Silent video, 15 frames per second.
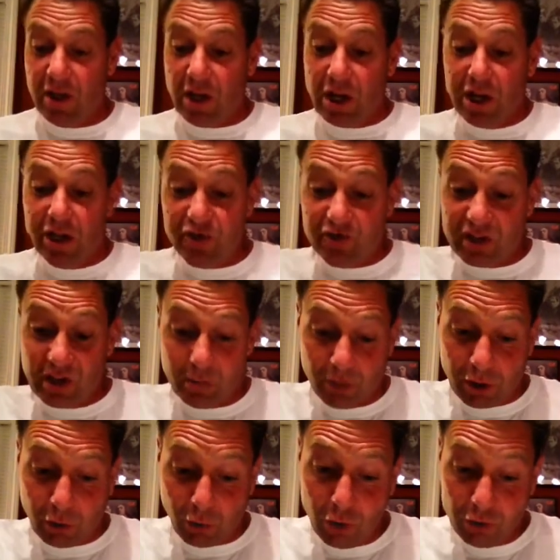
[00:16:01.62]
Interesting
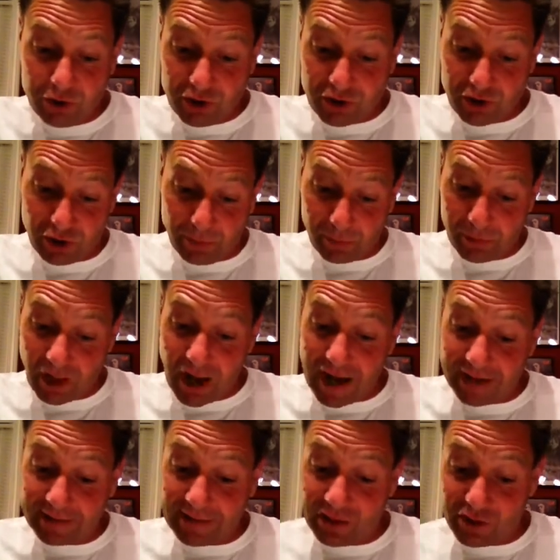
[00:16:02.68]
recruits should apply
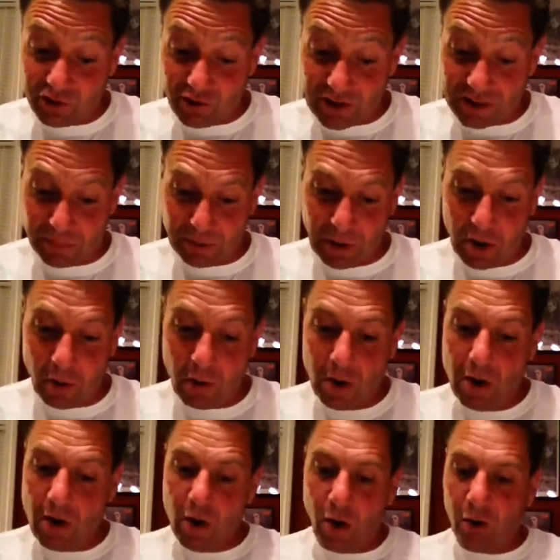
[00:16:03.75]
at the address below.
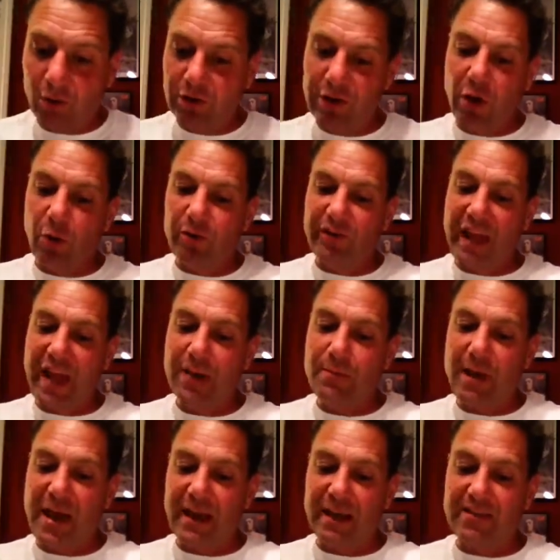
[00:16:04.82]
Only those
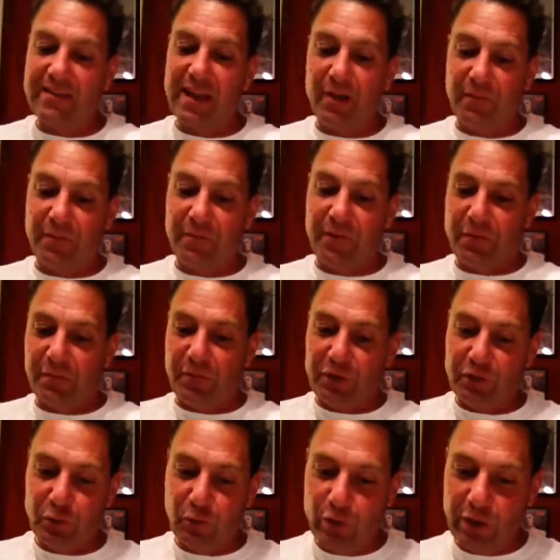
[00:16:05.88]
headbangers that are fit for
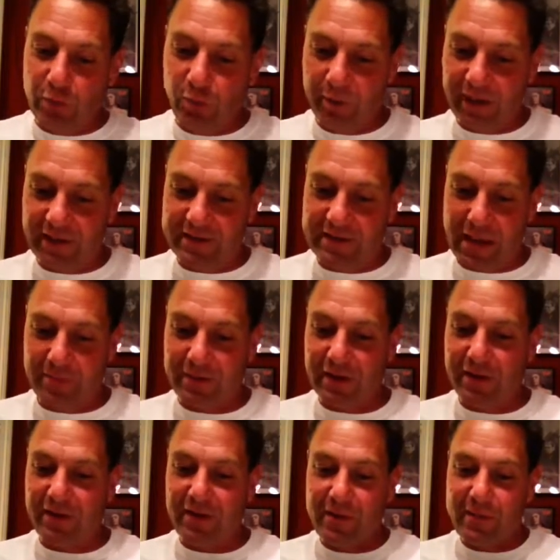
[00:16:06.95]
duty will be
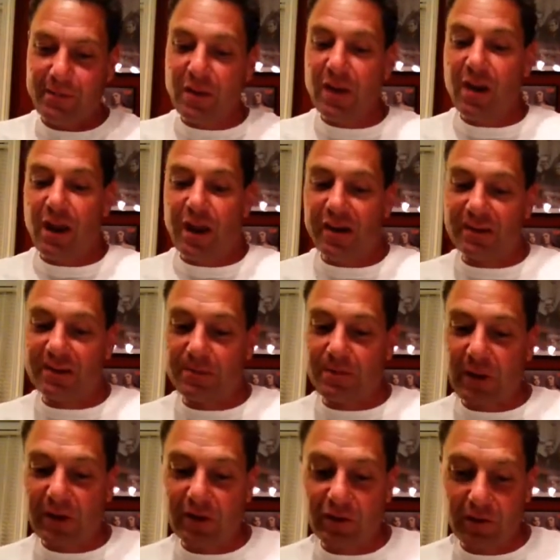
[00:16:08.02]
accepted. And a
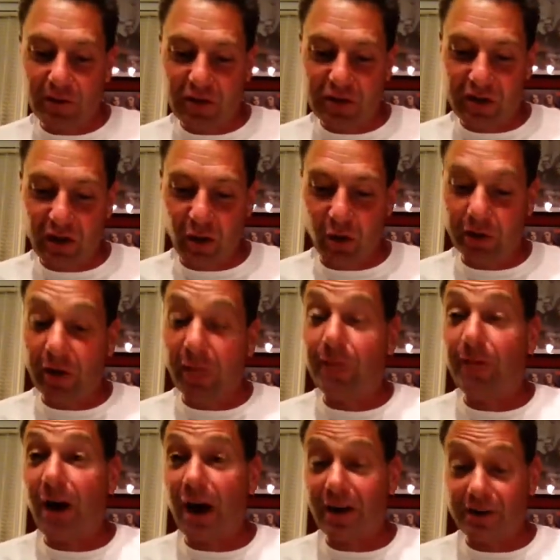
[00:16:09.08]
special division called the
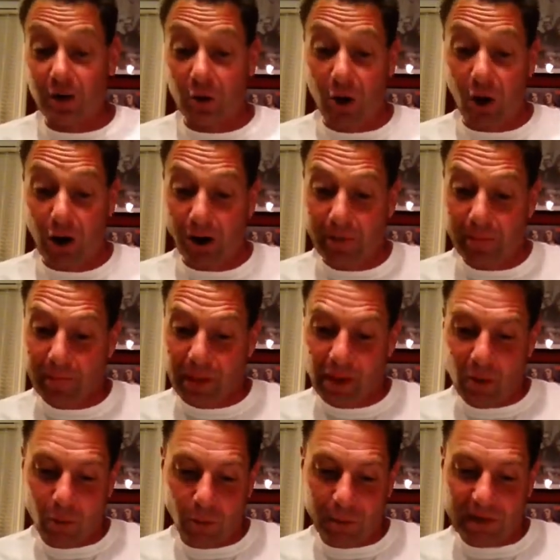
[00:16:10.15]
Fox Corps
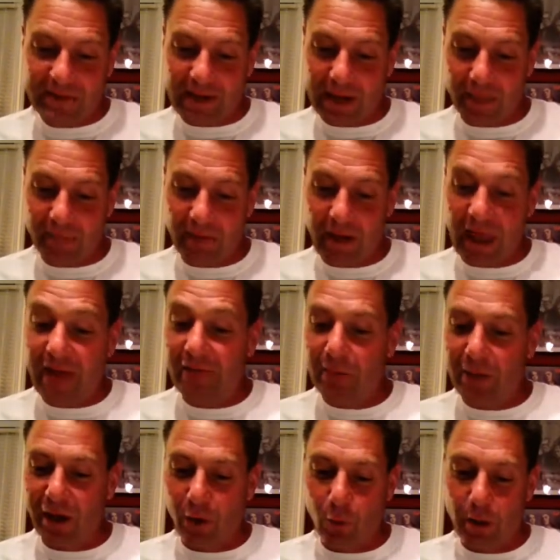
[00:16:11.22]
will be set up for heavy
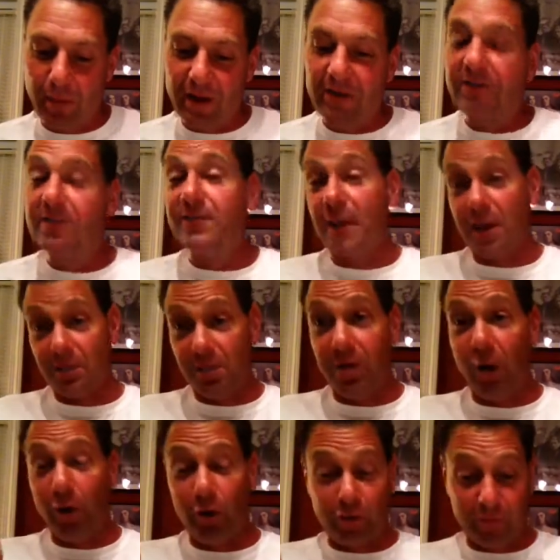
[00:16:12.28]
metal women. Send
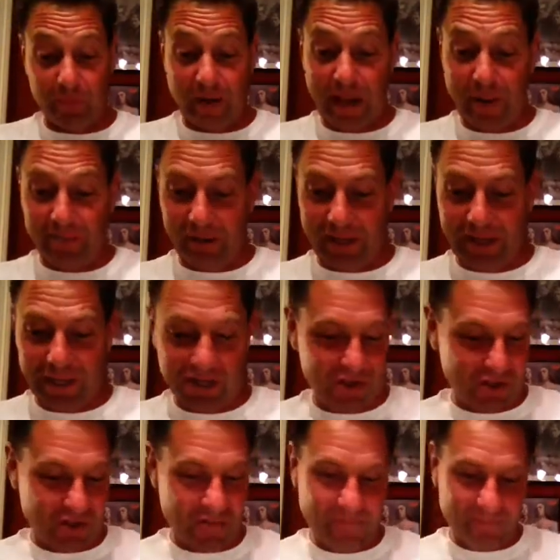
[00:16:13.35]
photos with application.